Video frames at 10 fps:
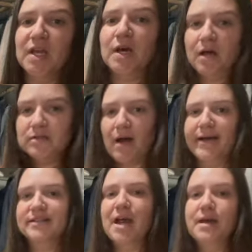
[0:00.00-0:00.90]
a lot of
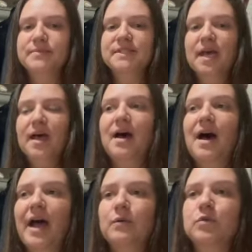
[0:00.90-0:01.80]
times,
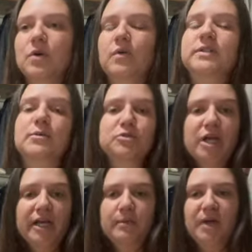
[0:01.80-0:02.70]
I will go and double
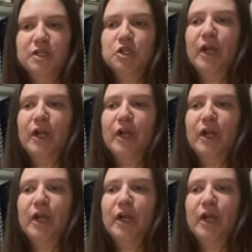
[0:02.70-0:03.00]
check and make sure I